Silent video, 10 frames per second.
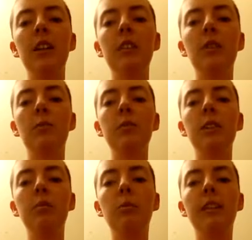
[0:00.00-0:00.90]
And
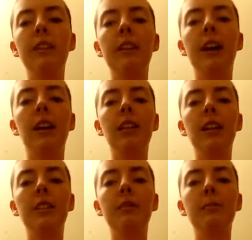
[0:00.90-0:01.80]
hopefully one day that
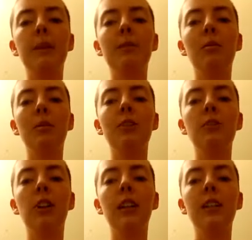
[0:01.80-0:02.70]
collective spirit will be
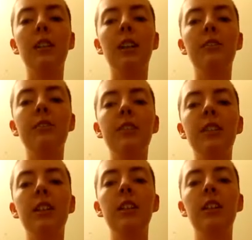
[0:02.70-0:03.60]
strong enough
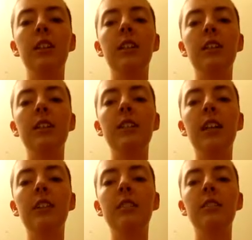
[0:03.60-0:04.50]
to
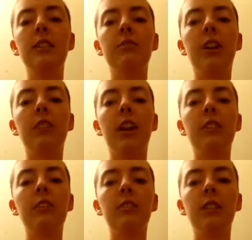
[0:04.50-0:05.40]
take this stuff out at
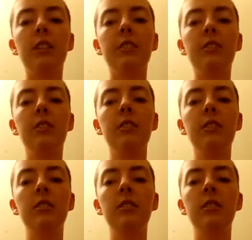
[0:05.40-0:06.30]
its source,
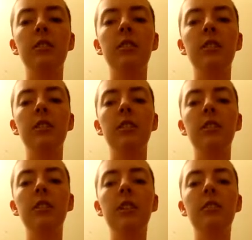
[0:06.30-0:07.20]

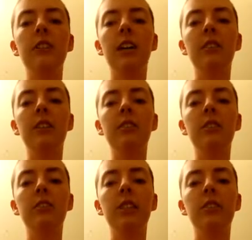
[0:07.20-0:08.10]
to go down into
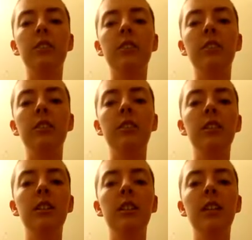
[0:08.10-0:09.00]
the trenches
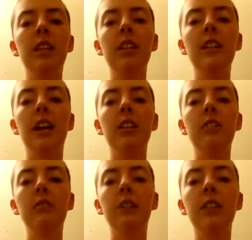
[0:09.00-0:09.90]
and
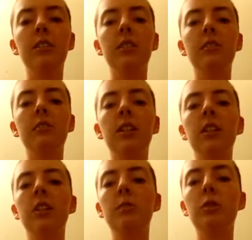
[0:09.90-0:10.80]
actually rescue
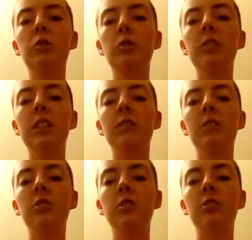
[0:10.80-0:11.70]
the majority of the
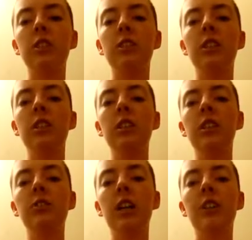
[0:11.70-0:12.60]
children
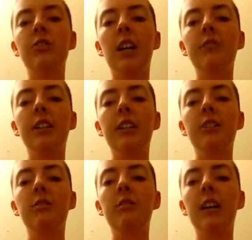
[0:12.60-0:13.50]
in child trafficking
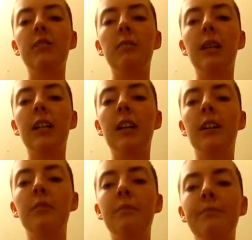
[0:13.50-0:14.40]
who never make it out.